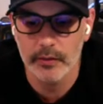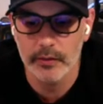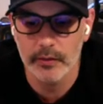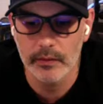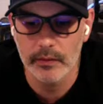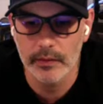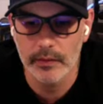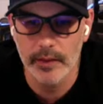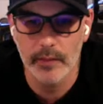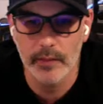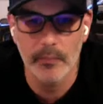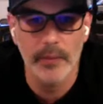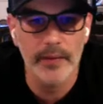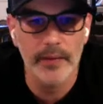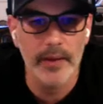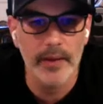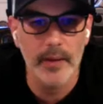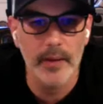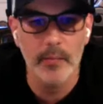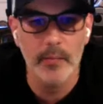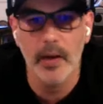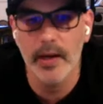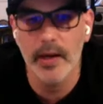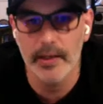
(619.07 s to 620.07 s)

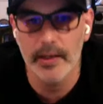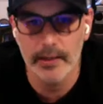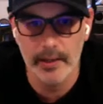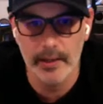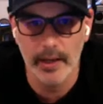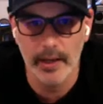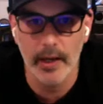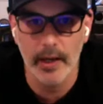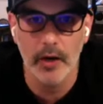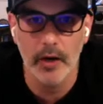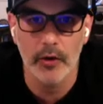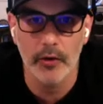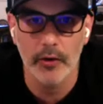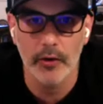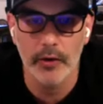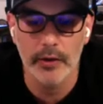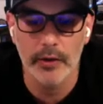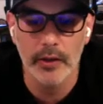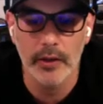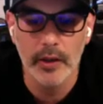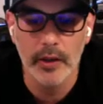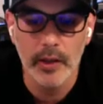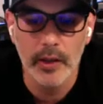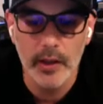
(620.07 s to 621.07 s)
they might encounter,
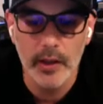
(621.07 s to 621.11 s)
and